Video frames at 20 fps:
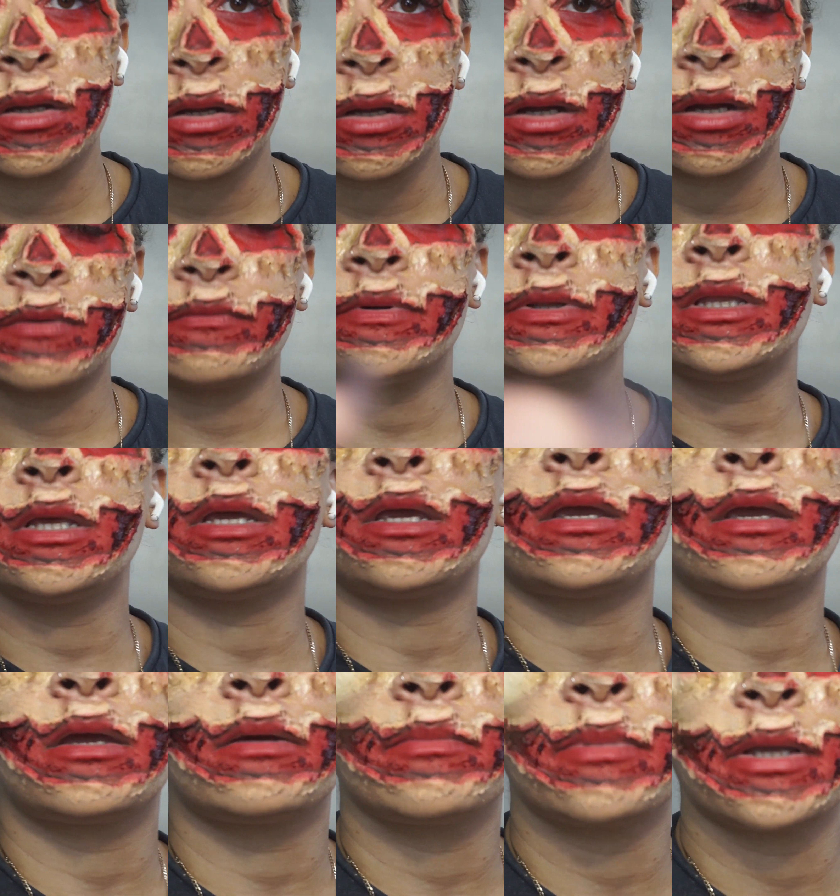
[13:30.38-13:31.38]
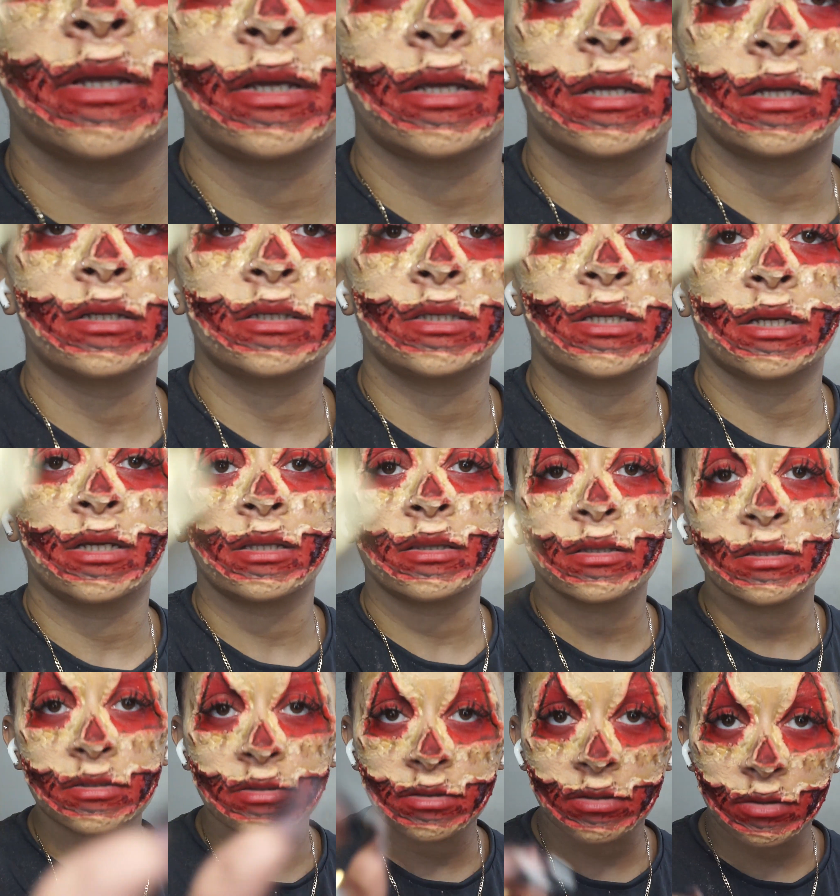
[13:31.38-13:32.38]
I really am like digging
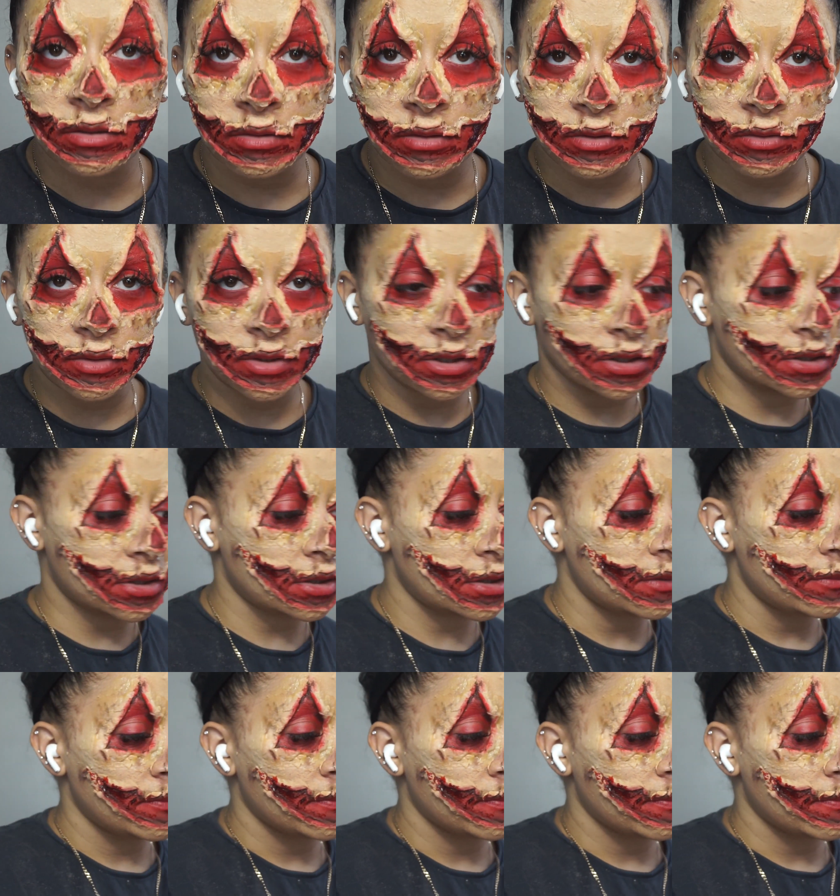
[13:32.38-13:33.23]
this though, low key.